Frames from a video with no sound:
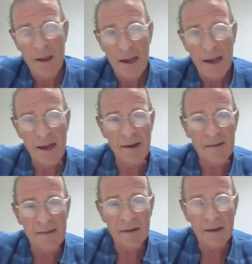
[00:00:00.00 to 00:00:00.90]

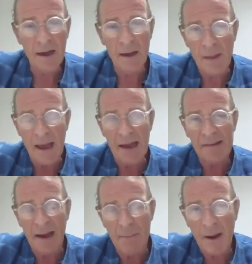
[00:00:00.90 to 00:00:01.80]
is,
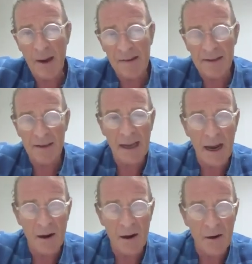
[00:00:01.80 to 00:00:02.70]
as Ambassador
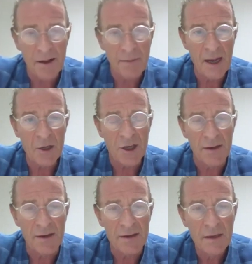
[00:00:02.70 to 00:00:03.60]
Gareth
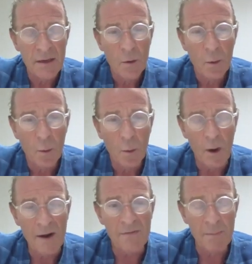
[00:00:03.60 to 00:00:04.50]
mentioned,
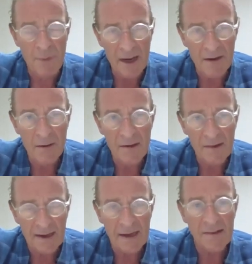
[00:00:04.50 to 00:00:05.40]
one of the big
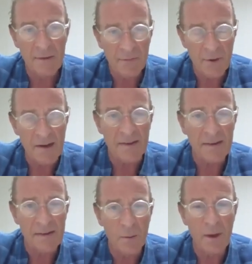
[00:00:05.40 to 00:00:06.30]
sets of
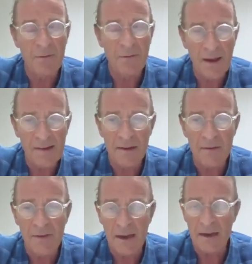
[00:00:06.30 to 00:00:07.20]
risks that we face
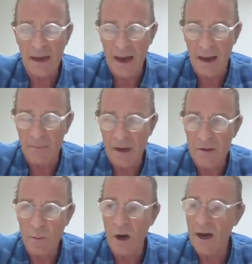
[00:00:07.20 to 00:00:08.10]
in Vietnam.
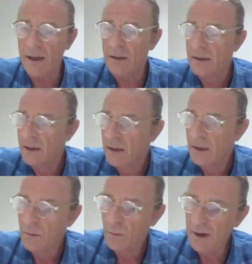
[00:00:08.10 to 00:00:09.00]
And while
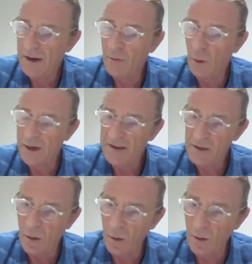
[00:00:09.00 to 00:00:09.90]
we have always
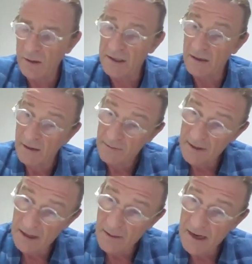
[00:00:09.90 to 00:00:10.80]
talked, and
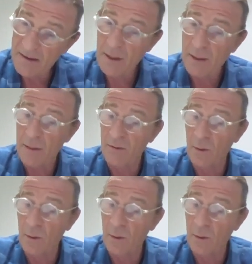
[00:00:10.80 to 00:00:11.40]
Vietnamese people have